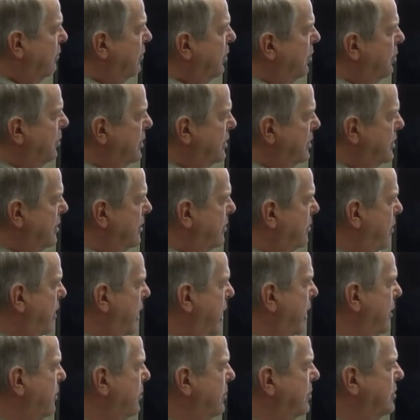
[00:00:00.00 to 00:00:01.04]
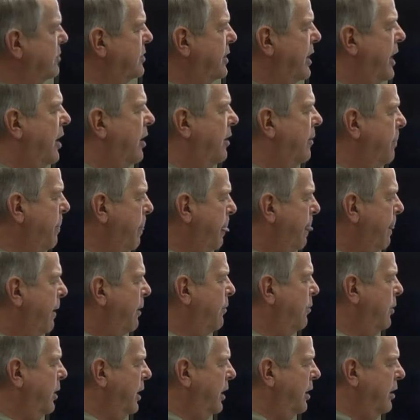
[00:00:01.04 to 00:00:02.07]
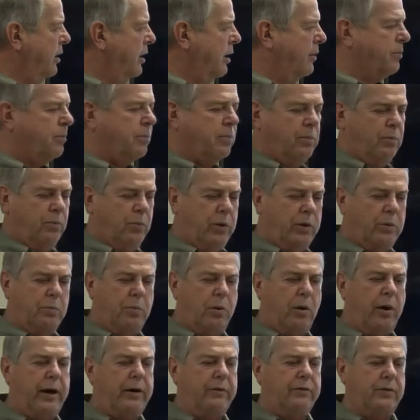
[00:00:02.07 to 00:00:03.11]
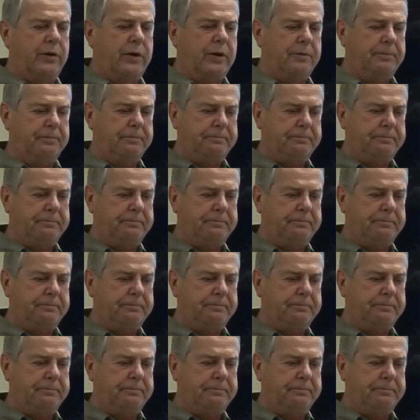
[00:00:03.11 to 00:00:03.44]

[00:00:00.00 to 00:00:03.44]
when we subtract those out, we end up with profit.